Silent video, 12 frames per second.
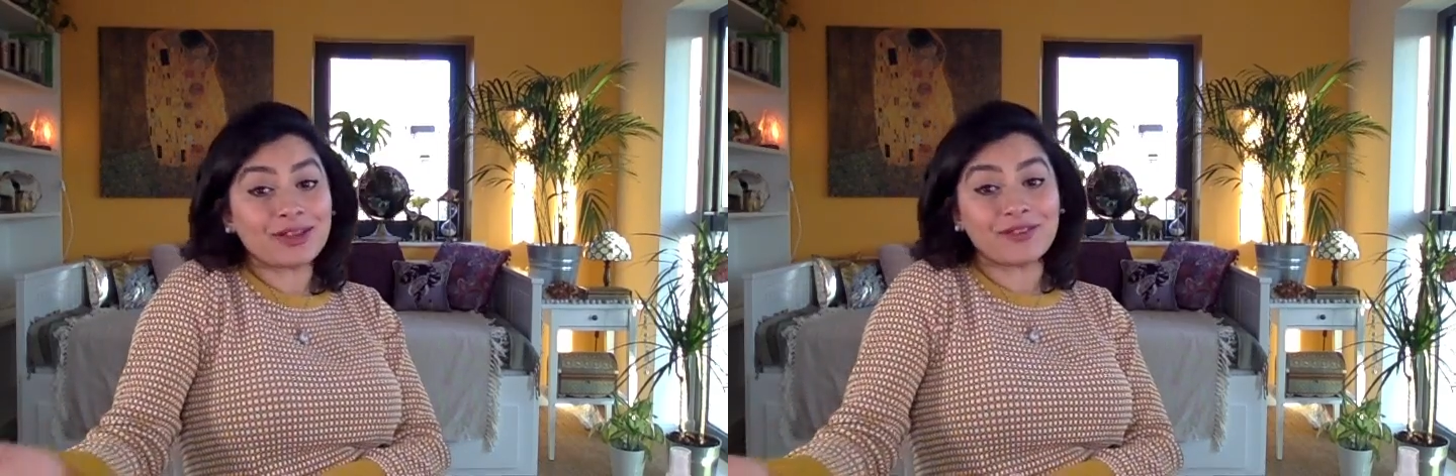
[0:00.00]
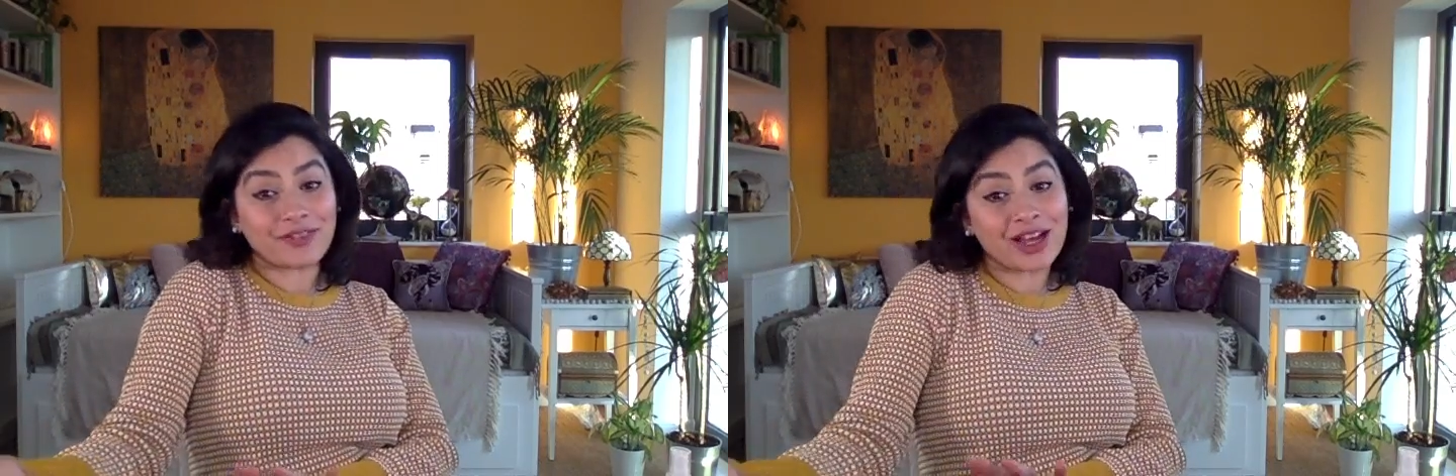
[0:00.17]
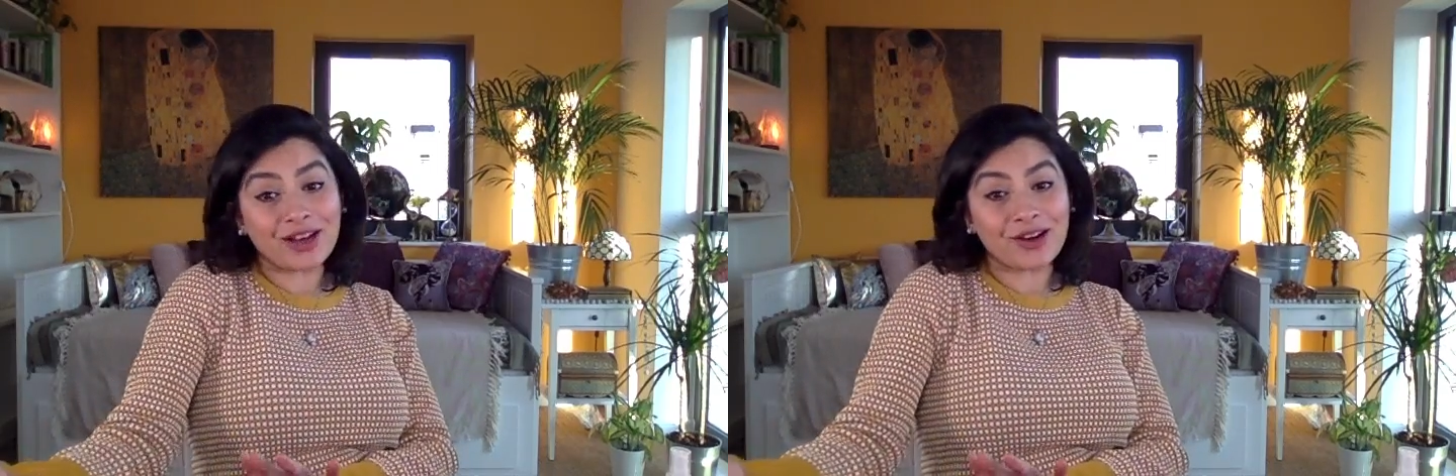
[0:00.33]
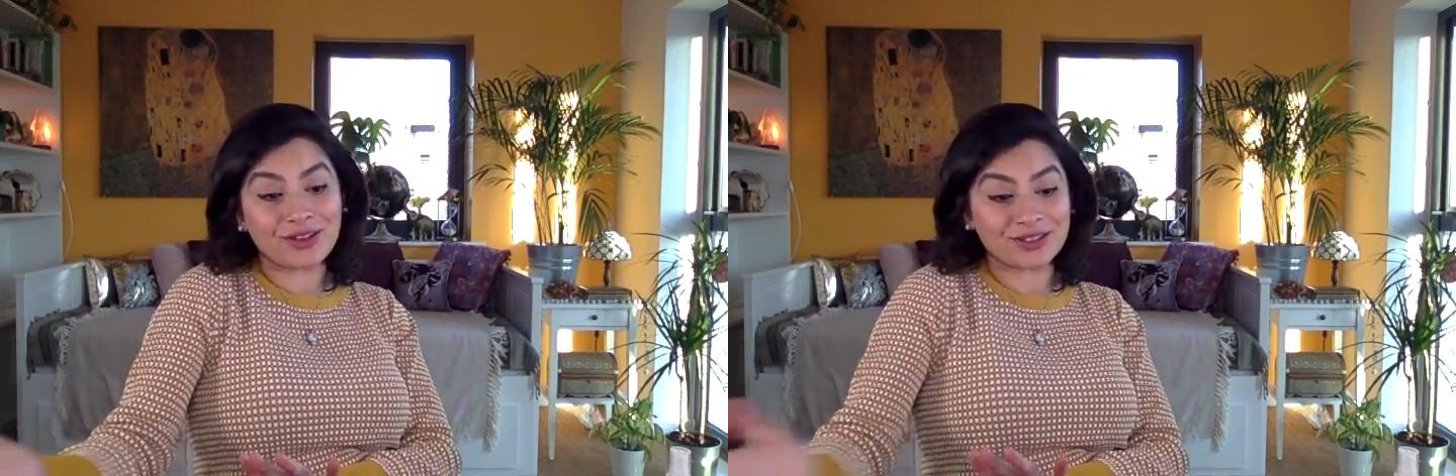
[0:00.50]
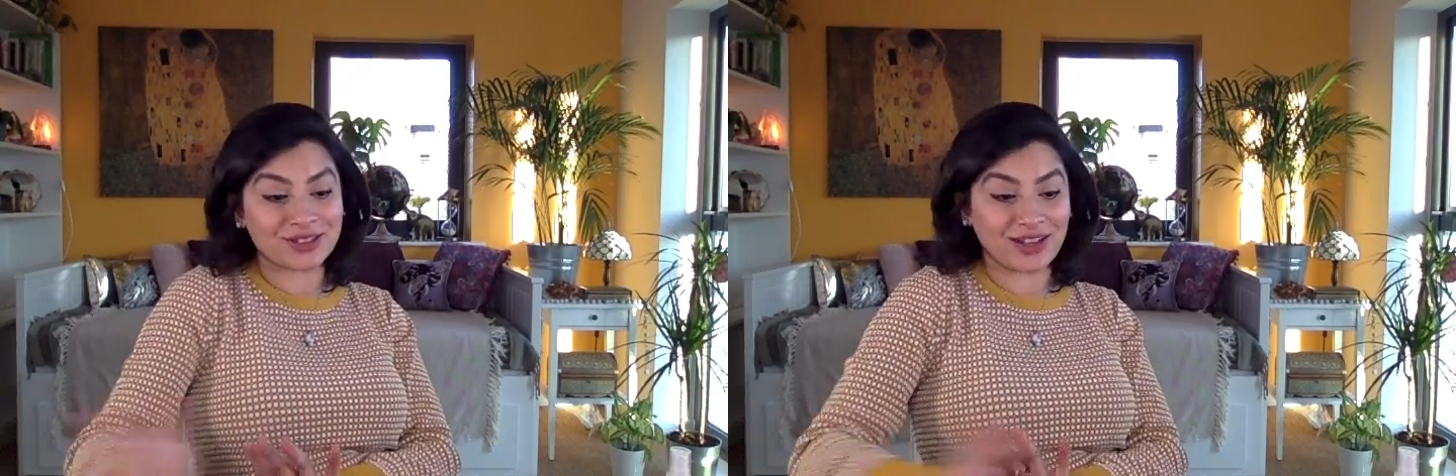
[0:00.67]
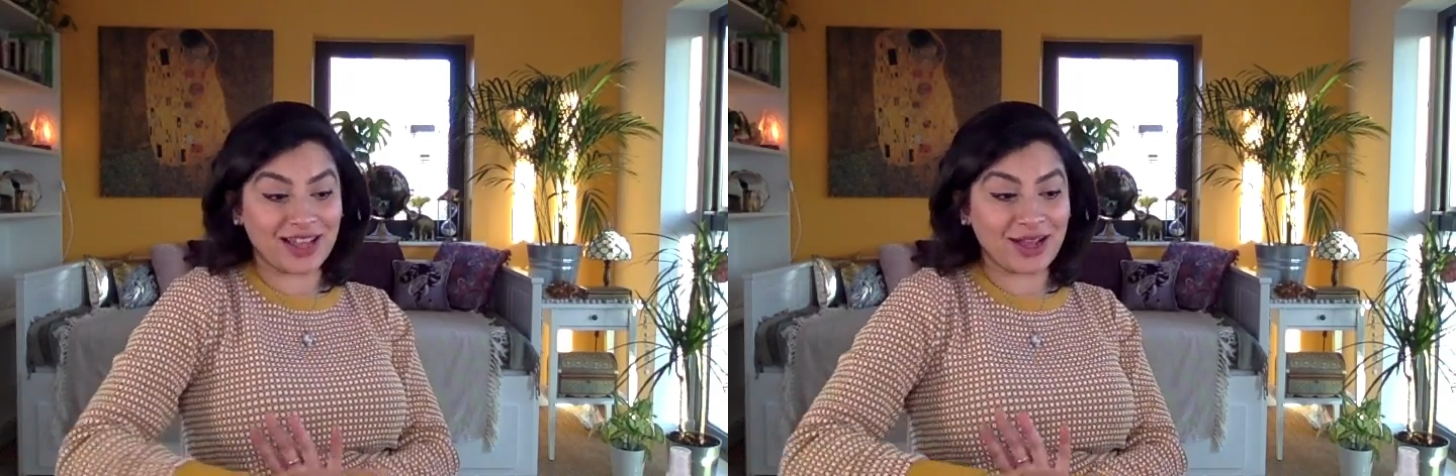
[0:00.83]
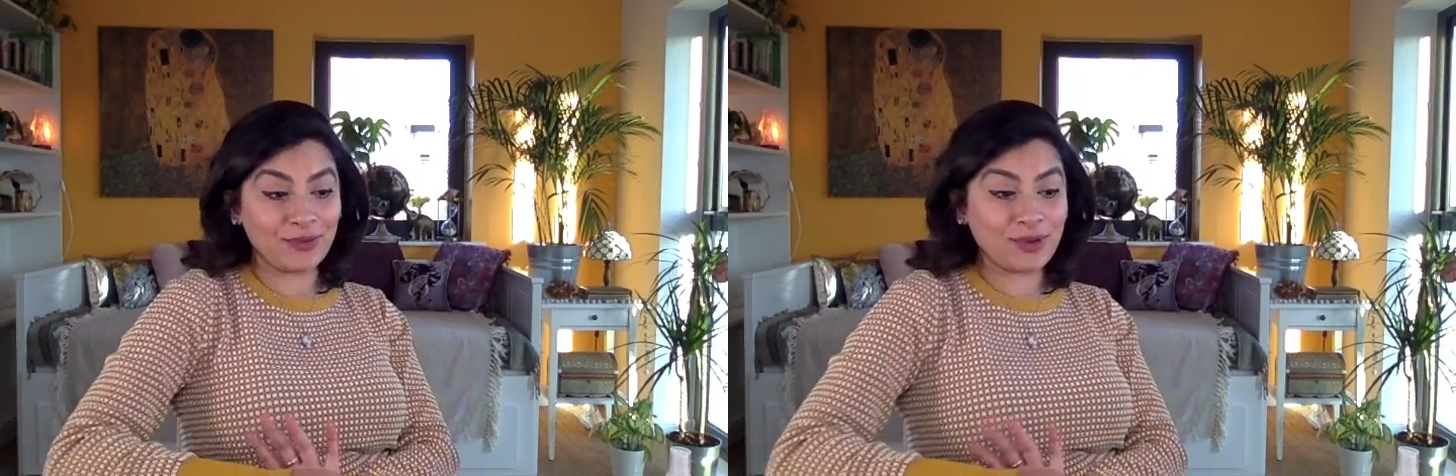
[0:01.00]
with Virgos, okay?